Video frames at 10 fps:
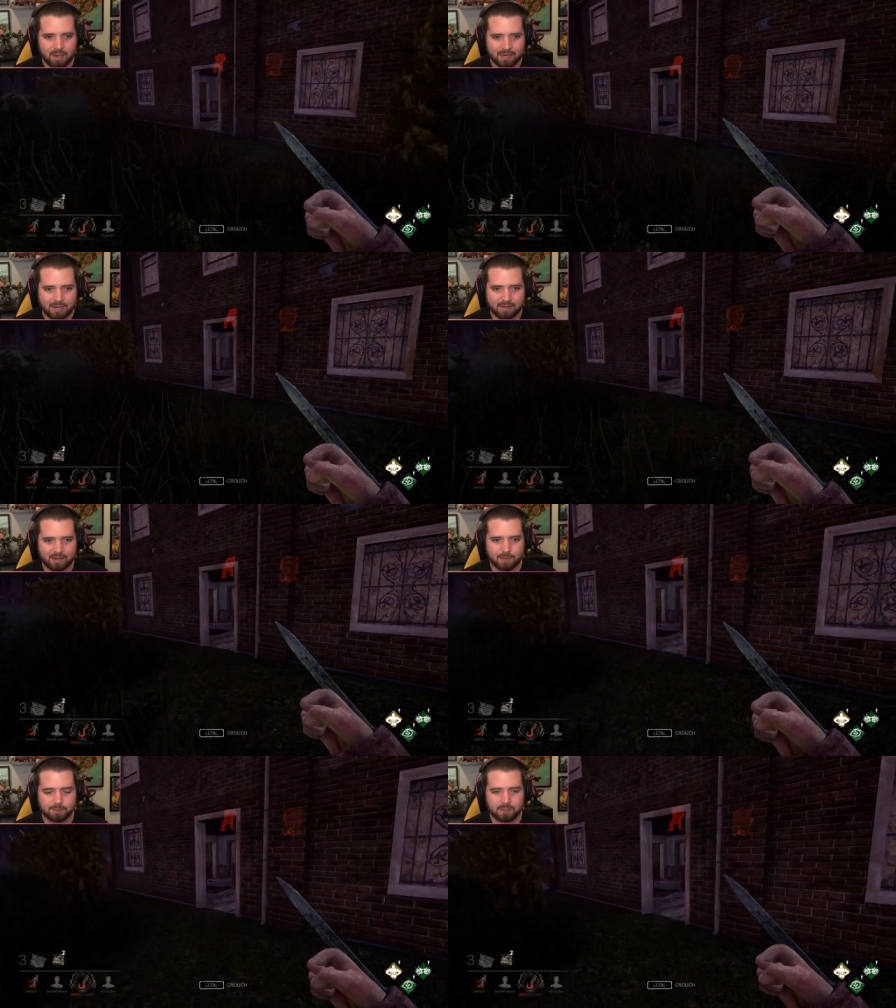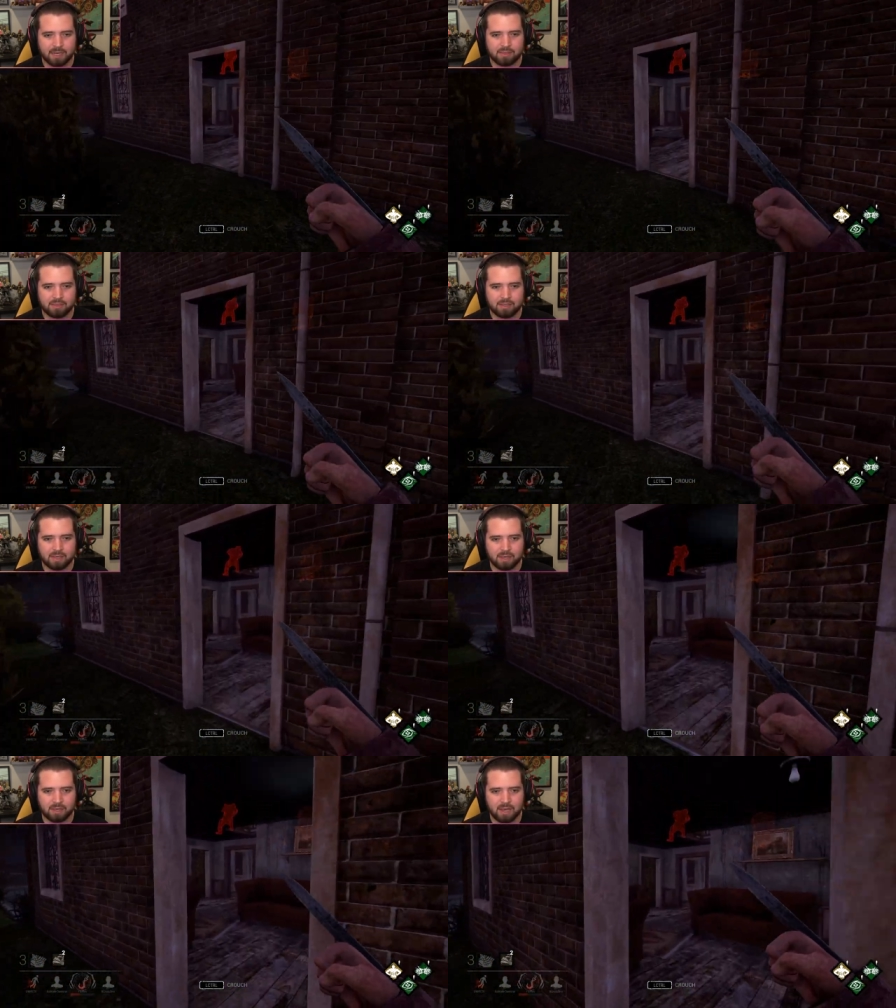I kind of got to play the,
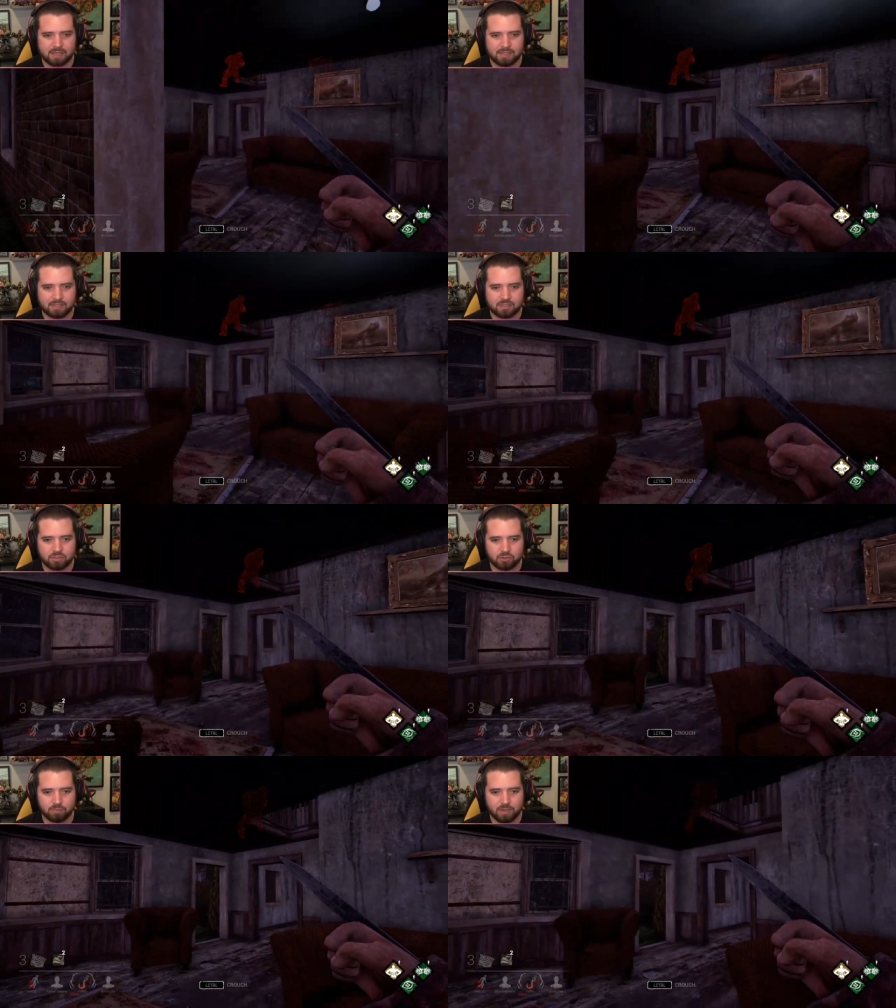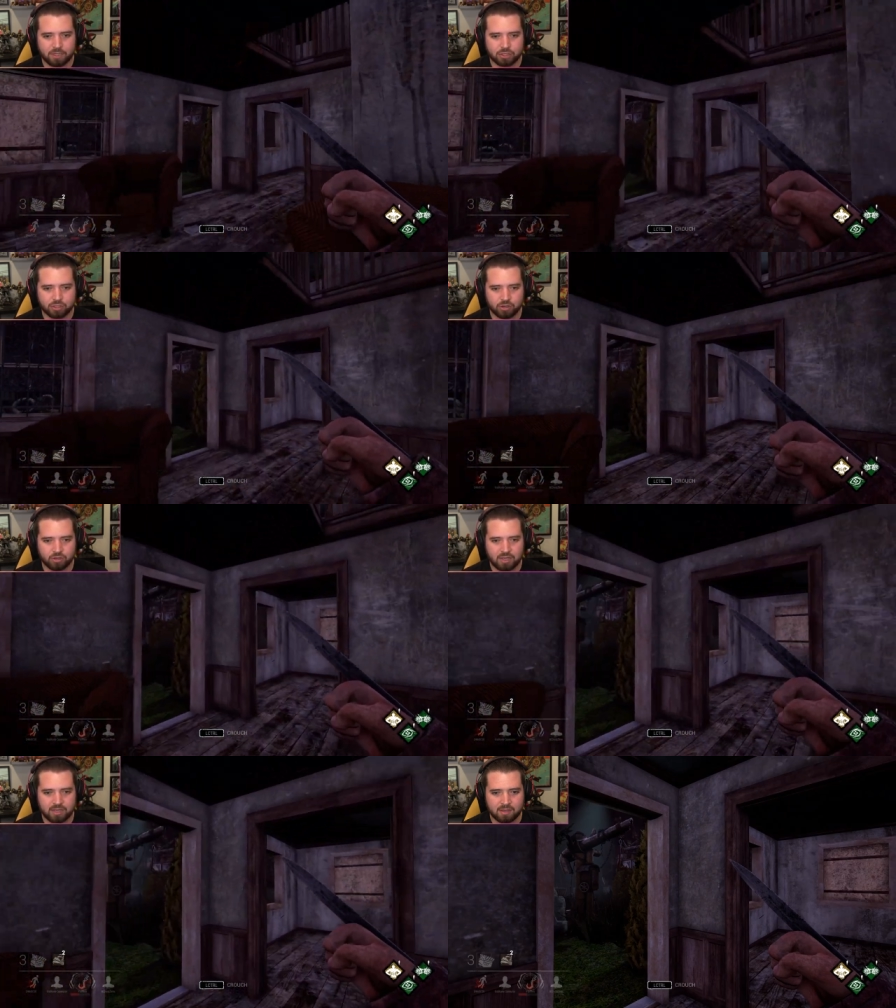uh, I need to make sure
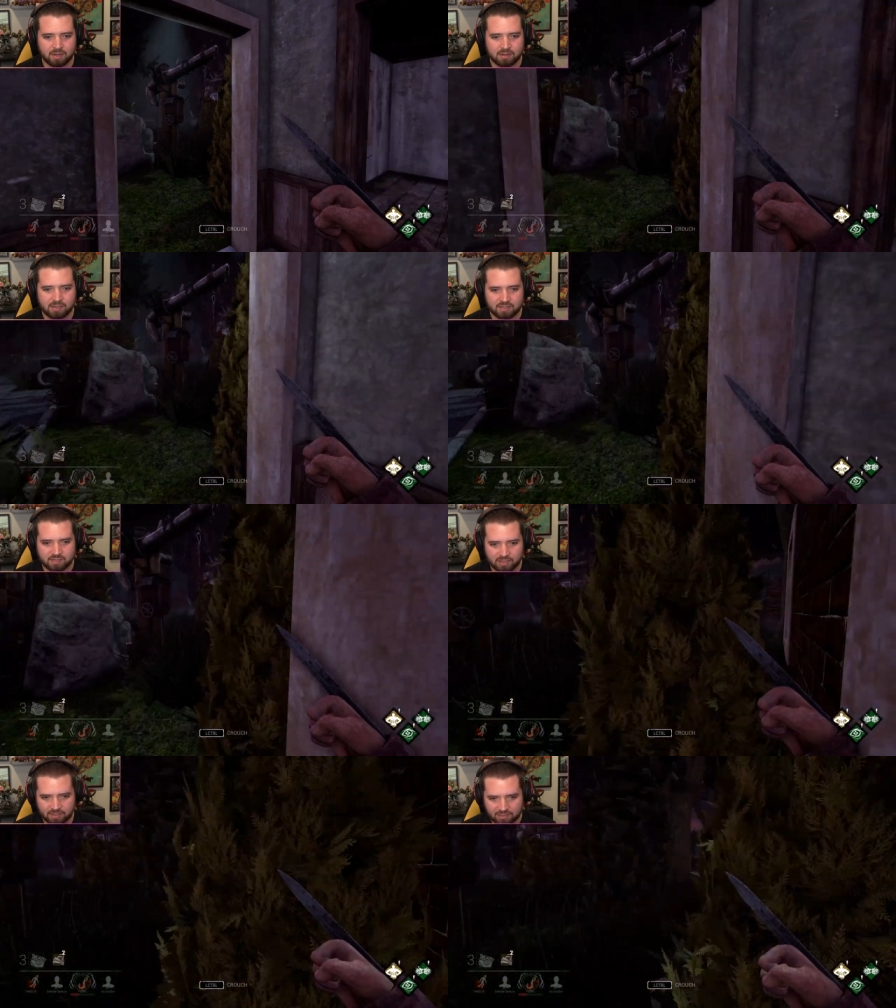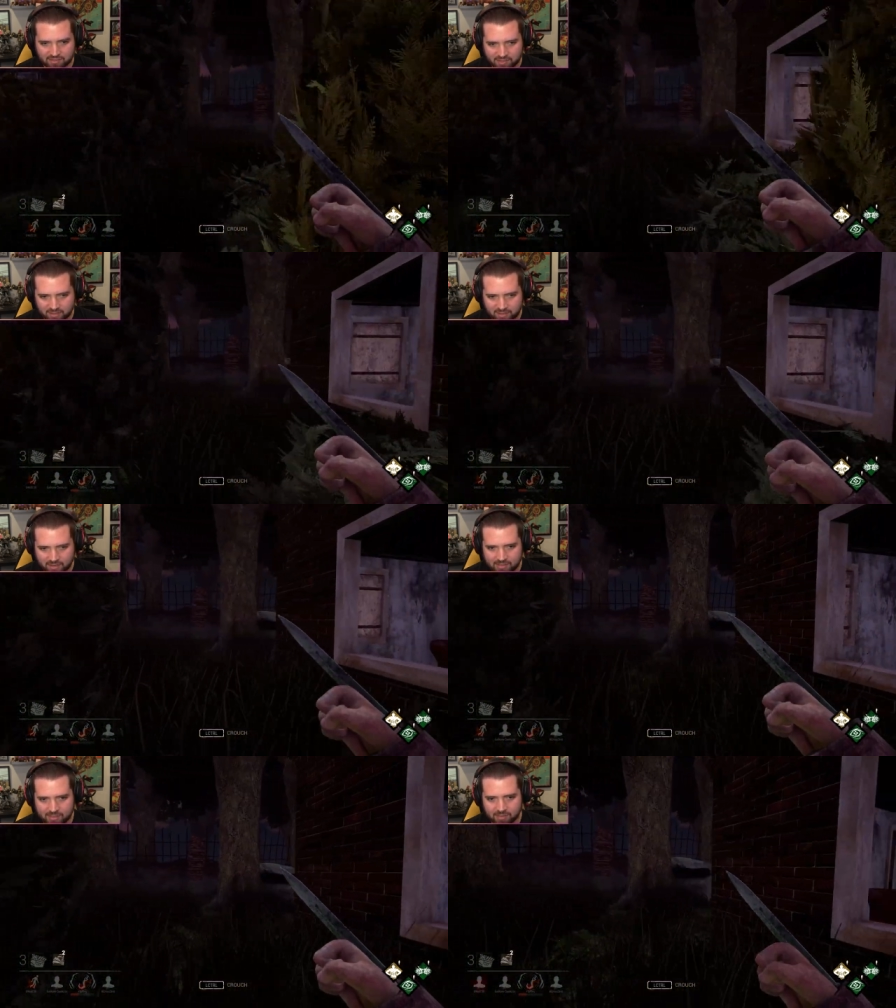that none of these things, I see that
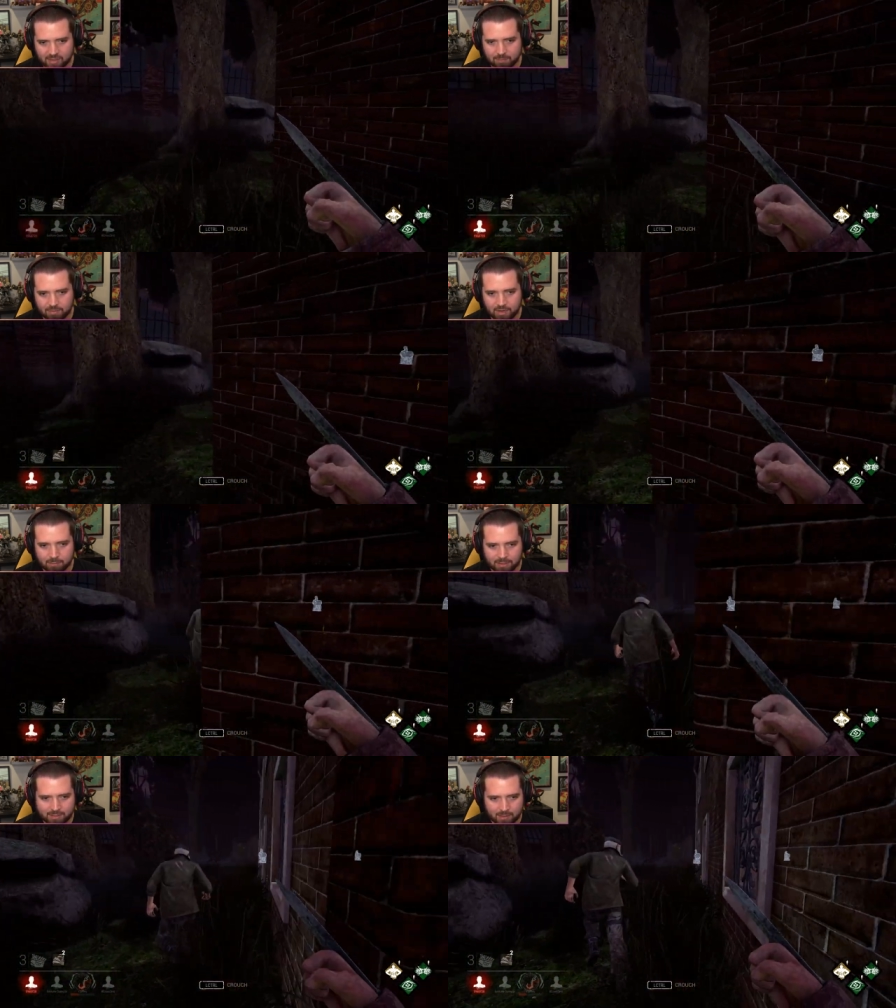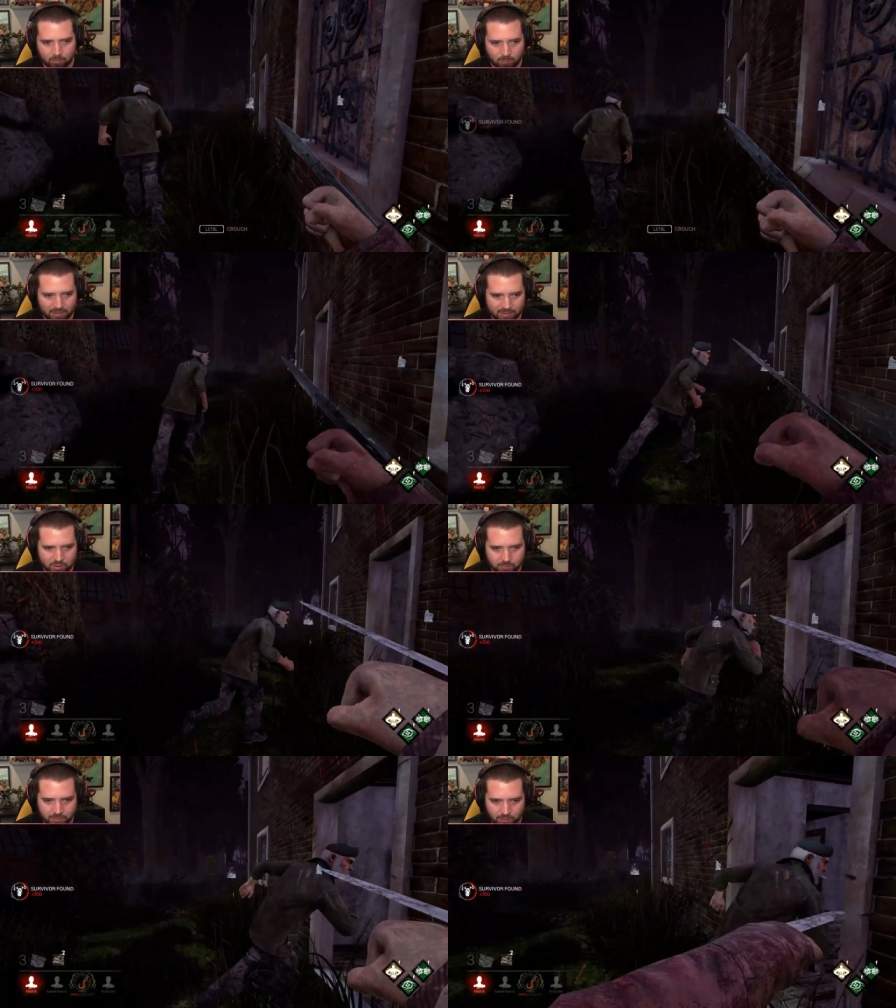guy healing up there, but I care more about
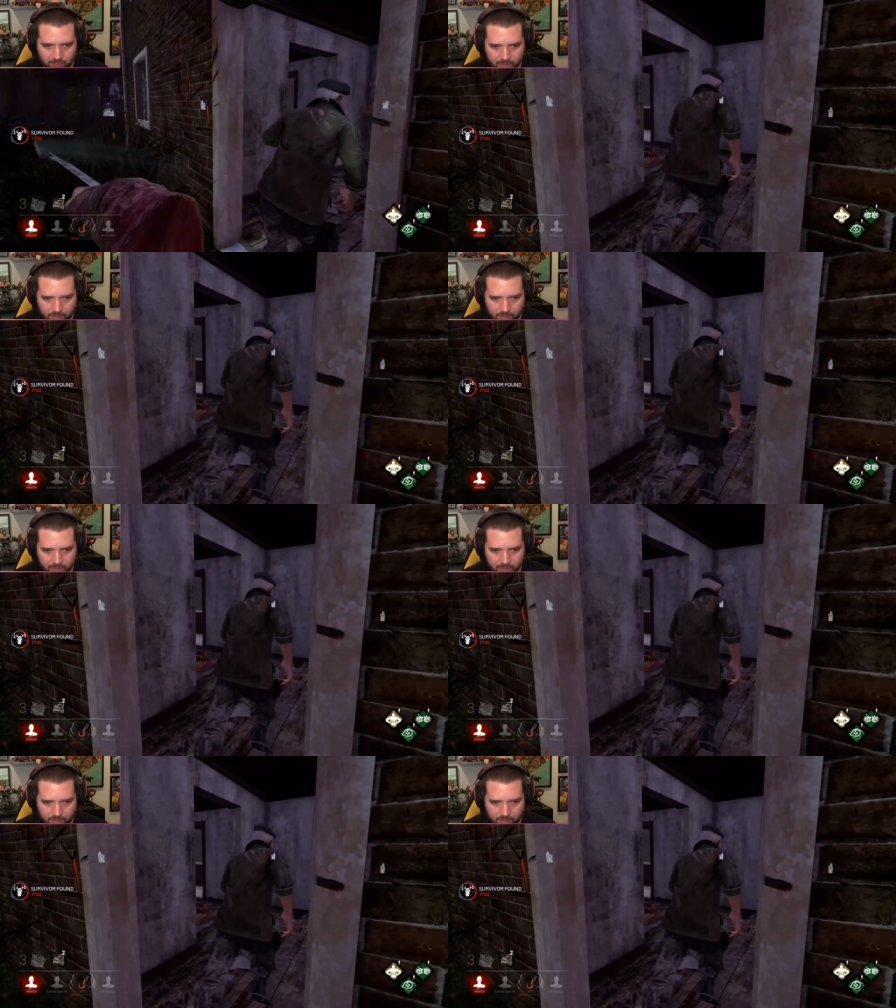this bill.